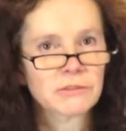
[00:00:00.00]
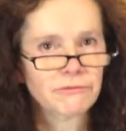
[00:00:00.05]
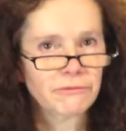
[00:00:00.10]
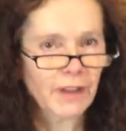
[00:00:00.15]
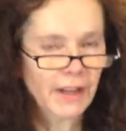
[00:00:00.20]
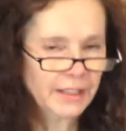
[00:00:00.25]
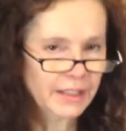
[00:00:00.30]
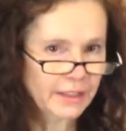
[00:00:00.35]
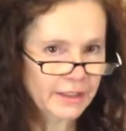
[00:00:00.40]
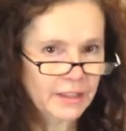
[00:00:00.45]

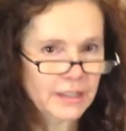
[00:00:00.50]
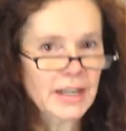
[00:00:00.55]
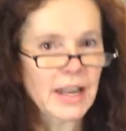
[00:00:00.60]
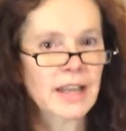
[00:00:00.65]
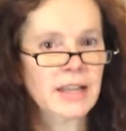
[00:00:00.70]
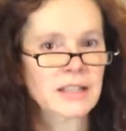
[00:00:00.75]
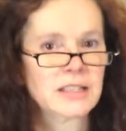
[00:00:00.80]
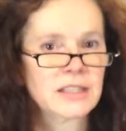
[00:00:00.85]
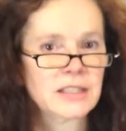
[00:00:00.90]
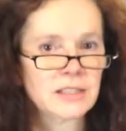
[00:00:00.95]
finding the
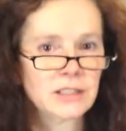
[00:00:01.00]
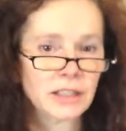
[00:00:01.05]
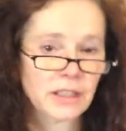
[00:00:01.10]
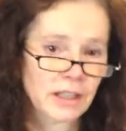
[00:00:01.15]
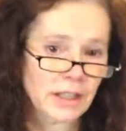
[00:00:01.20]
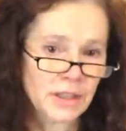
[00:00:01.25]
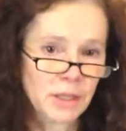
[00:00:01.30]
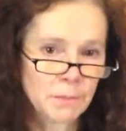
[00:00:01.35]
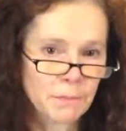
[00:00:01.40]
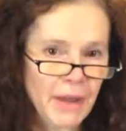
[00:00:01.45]
next
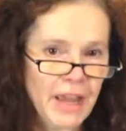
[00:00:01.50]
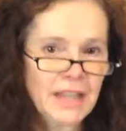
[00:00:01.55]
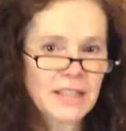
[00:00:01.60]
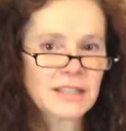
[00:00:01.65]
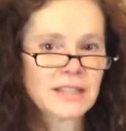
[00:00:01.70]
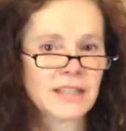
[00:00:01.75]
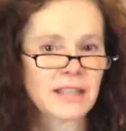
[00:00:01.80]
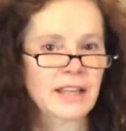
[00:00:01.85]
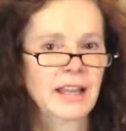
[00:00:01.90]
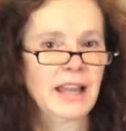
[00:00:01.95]
and the
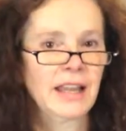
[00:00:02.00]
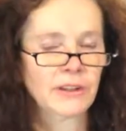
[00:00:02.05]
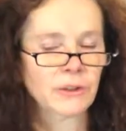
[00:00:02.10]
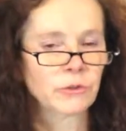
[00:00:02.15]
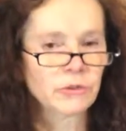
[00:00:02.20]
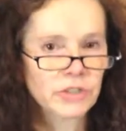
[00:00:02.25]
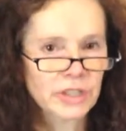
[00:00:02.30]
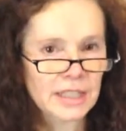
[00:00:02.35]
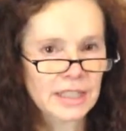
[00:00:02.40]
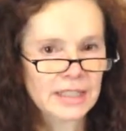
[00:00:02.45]
better
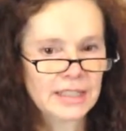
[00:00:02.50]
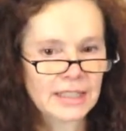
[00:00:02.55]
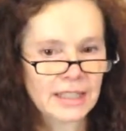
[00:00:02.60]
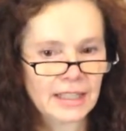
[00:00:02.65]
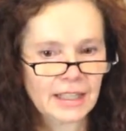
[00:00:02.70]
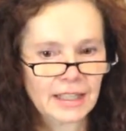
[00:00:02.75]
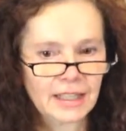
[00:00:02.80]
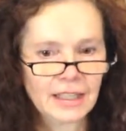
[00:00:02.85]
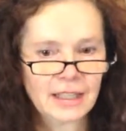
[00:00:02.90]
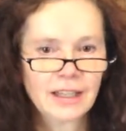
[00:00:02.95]

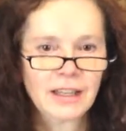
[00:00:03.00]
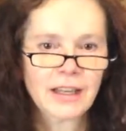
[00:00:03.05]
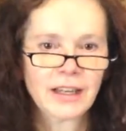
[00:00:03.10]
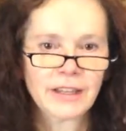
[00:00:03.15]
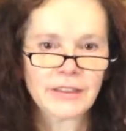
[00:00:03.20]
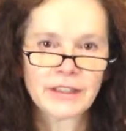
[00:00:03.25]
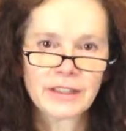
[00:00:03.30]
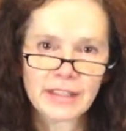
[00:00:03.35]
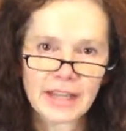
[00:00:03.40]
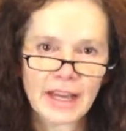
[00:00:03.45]
analgesic
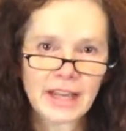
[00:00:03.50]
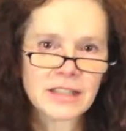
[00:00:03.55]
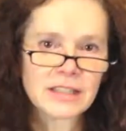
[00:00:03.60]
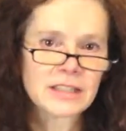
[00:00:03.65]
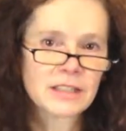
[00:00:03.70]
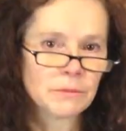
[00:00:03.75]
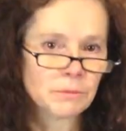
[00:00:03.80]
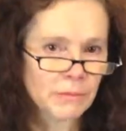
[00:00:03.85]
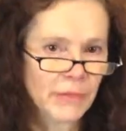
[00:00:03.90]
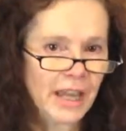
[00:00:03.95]
and the
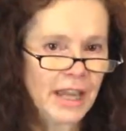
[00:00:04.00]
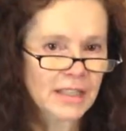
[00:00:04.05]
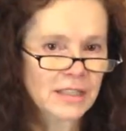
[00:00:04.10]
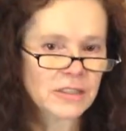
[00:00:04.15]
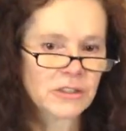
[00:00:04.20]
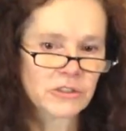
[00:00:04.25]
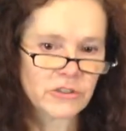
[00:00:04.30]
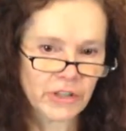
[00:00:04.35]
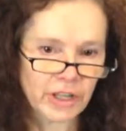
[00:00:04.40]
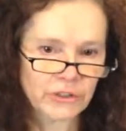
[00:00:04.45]
next and
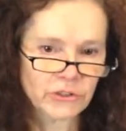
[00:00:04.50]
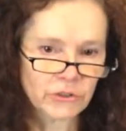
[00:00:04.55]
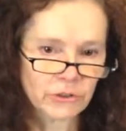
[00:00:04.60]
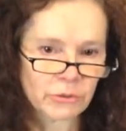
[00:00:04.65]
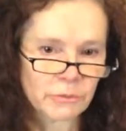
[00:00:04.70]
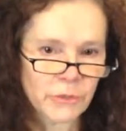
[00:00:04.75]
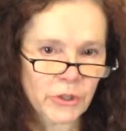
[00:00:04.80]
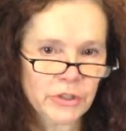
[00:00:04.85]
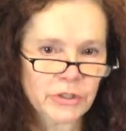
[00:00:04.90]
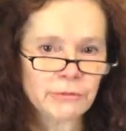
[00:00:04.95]
best structural
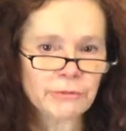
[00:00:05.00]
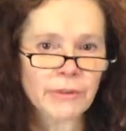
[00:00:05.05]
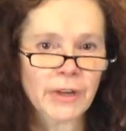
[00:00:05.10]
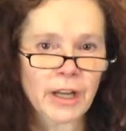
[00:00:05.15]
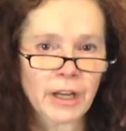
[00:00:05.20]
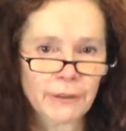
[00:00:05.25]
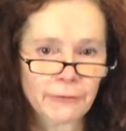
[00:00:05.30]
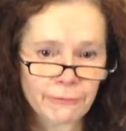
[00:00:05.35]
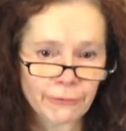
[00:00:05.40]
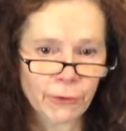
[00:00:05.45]

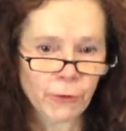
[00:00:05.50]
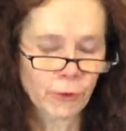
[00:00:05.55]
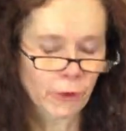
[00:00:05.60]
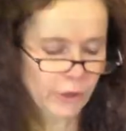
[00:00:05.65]
modifier for